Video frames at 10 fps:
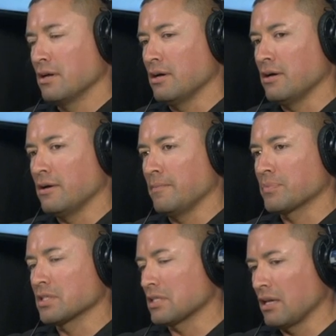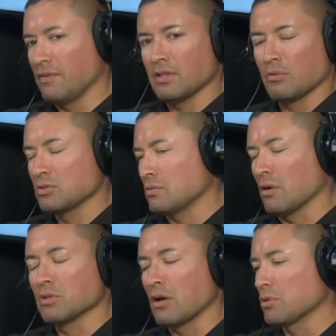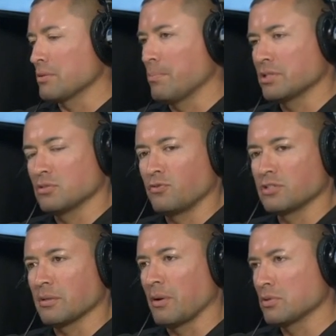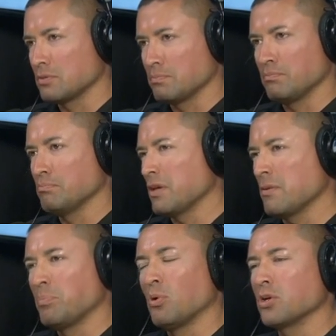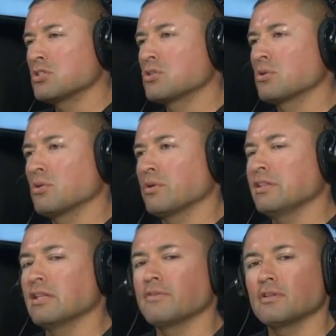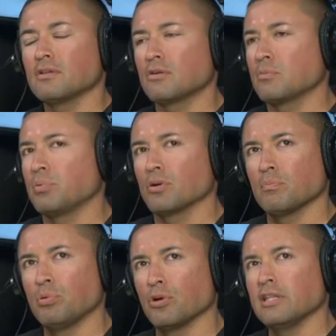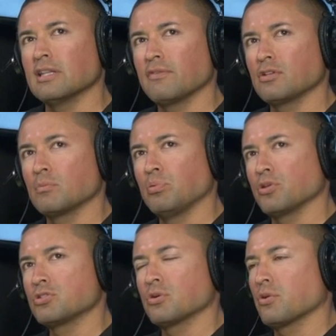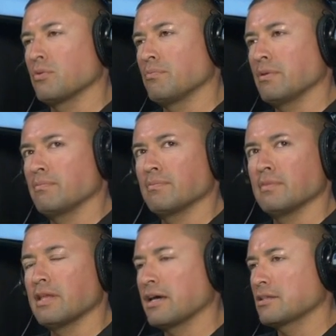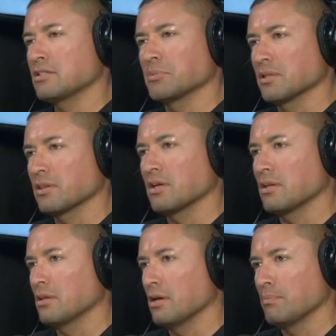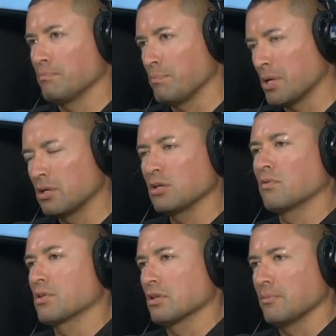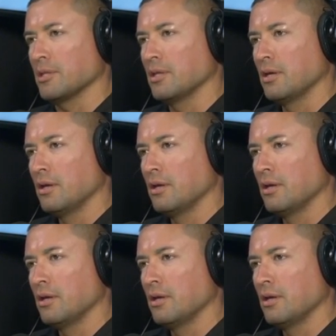Because uh, I even I was I w- I wasn't buzzed the first time. I was maybe 0.011 or point, 0.11 or 0.09, something like that. Not barely over the limit.